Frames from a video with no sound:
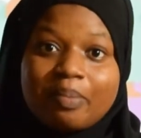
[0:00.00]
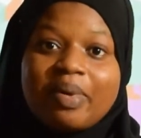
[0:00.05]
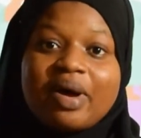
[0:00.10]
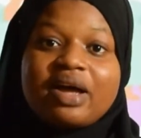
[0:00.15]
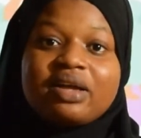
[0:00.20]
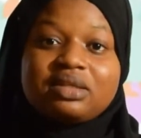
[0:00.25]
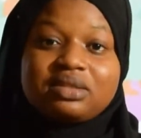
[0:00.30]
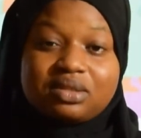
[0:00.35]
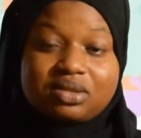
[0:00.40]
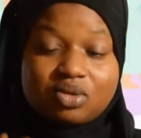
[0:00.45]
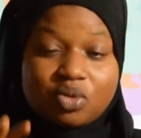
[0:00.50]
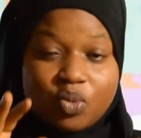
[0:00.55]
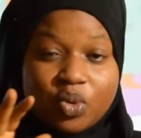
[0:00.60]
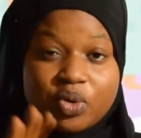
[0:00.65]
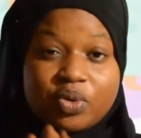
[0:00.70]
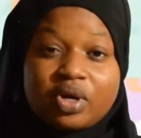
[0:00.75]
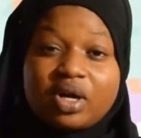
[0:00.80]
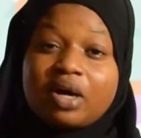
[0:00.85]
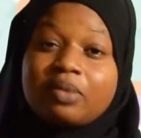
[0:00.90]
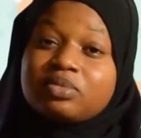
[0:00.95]
But
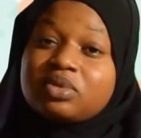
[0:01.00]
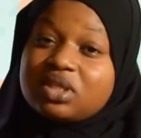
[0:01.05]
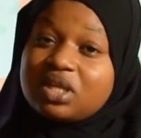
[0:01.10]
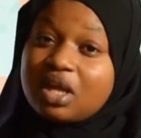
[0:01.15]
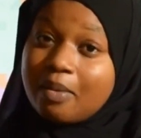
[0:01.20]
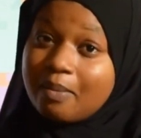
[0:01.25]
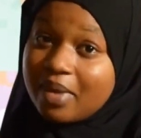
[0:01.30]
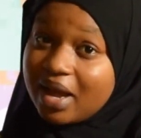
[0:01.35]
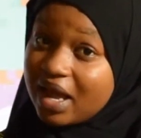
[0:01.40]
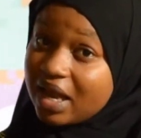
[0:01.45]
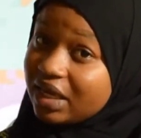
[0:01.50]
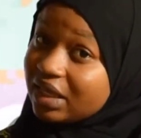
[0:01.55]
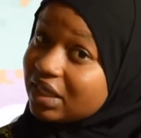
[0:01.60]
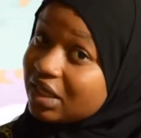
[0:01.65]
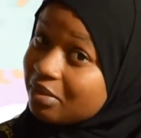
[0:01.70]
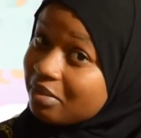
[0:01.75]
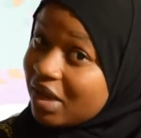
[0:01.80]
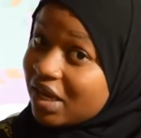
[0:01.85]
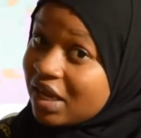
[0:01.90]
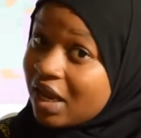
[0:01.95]
when you come to the
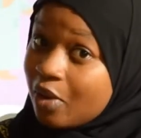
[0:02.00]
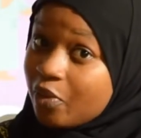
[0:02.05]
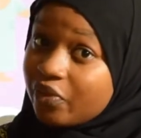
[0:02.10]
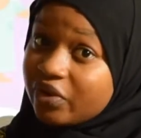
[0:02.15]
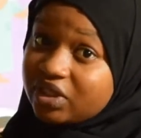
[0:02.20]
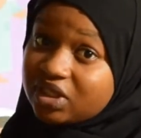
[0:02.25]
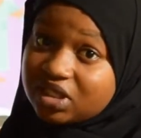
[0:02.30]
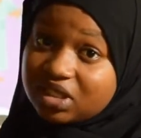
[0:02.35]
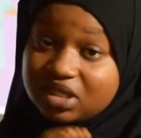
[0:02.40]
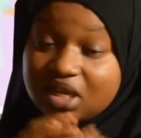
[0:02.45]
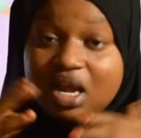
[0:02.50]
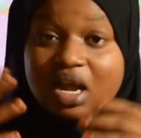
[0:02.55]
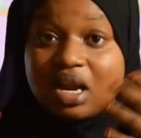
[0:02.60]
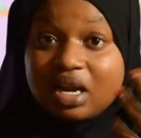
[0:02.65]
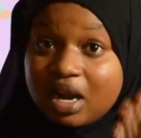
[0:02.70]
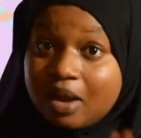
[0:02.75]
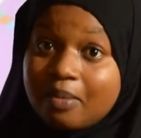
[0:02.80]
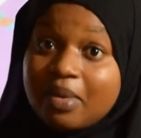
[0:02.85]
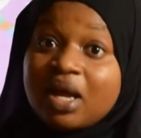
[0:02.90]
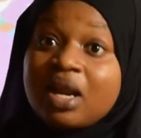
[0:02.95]
Maliki madhab, which is
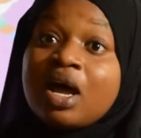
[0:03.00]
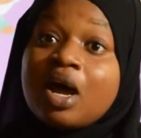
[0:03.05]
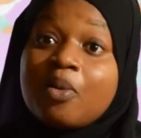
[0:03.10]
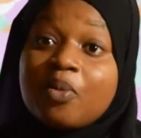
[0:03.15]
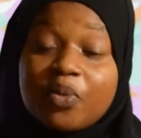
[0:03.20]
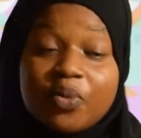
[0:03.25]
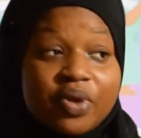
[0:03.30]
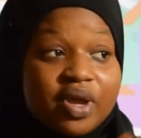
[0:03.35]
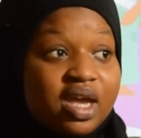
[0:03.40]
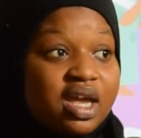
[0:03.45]
the madhab